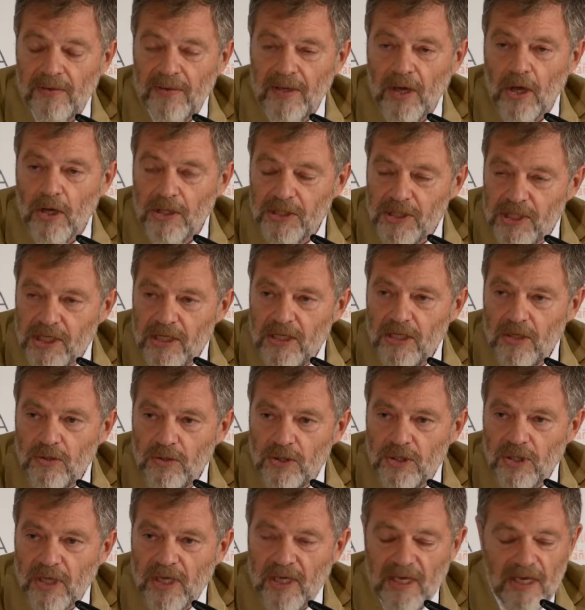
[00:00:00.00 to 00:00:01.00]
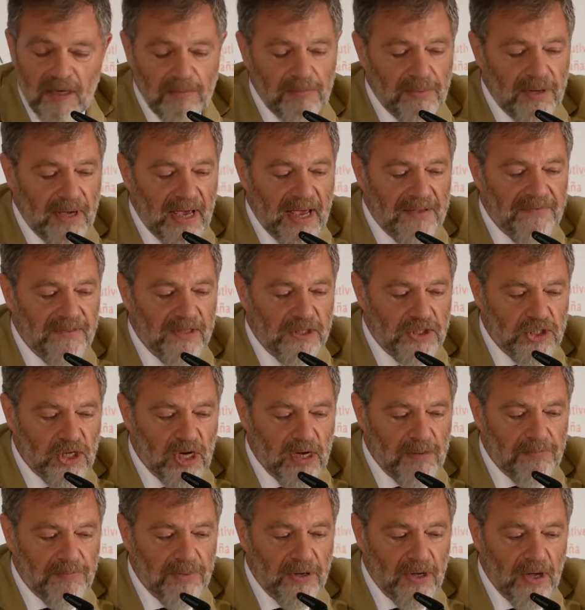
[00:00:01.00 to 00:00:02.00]
continue to keep at the
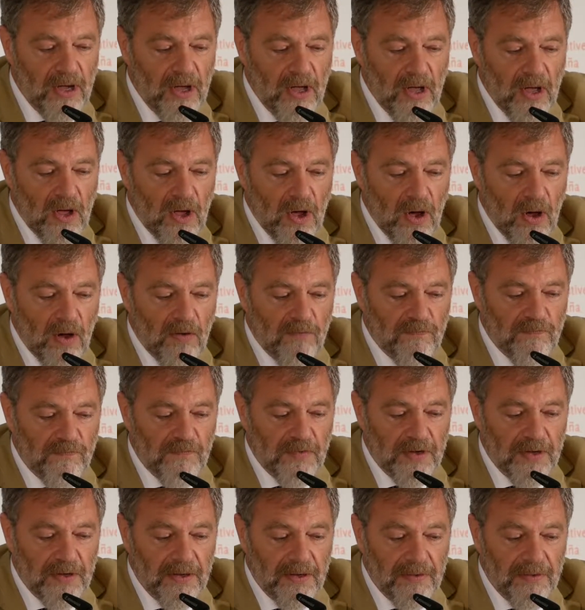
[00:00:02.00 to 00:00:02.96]
top of